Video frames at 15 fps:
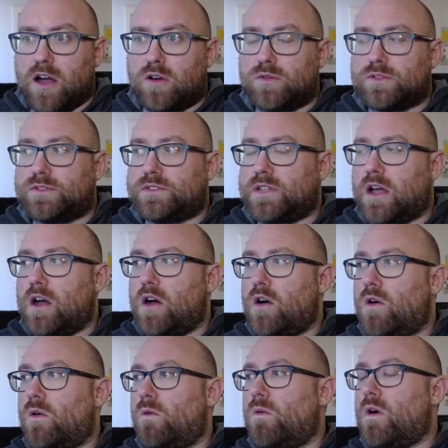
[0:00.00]

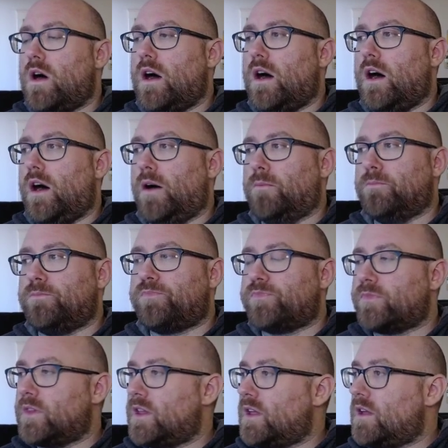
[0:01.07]
So
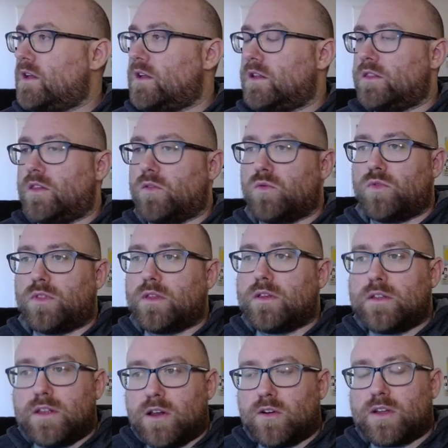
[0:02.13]
the
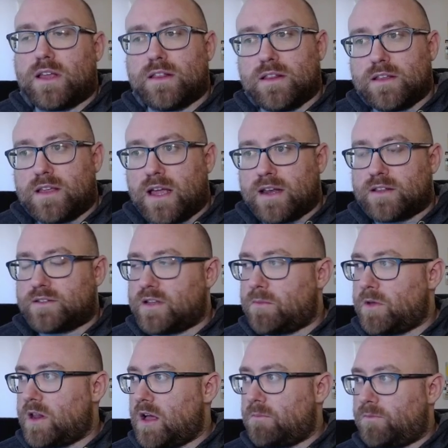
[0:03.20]
kind of
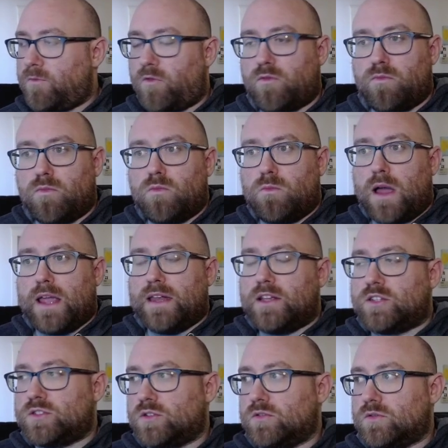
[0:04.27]
summing up my
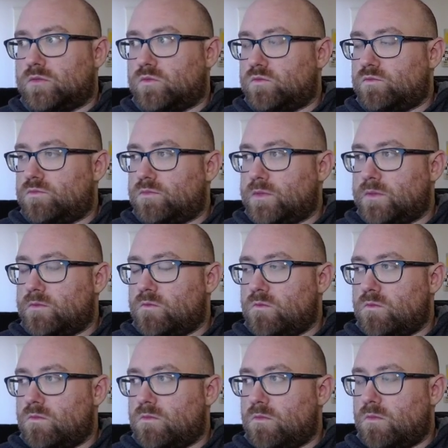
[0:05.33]
initial
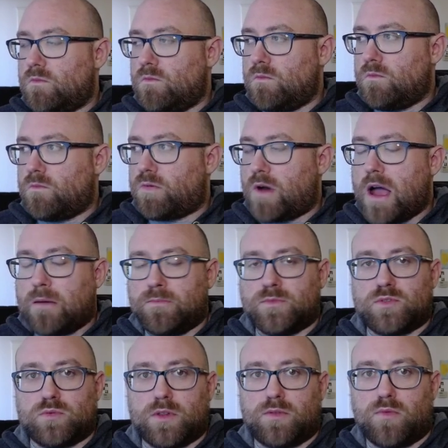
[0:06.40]

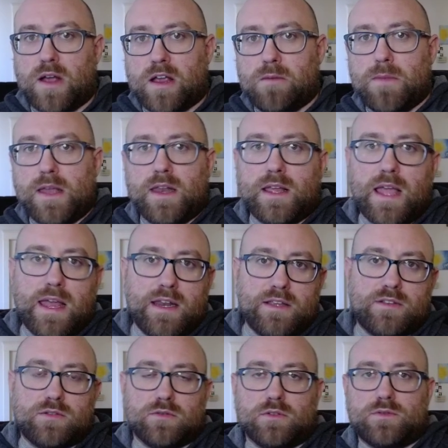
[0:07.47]
problems with recommending any
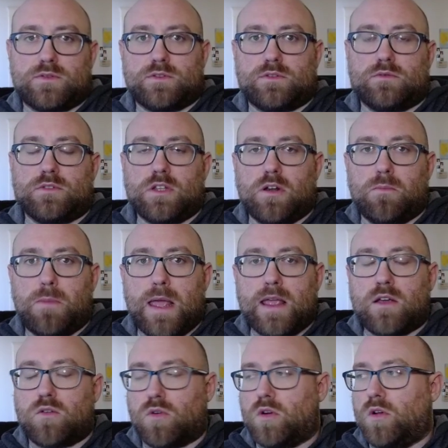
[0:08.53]
sort of
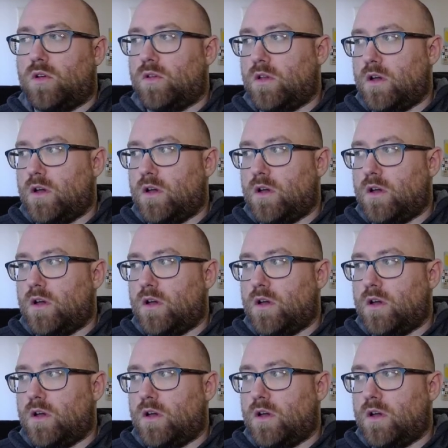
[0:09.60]
bankroll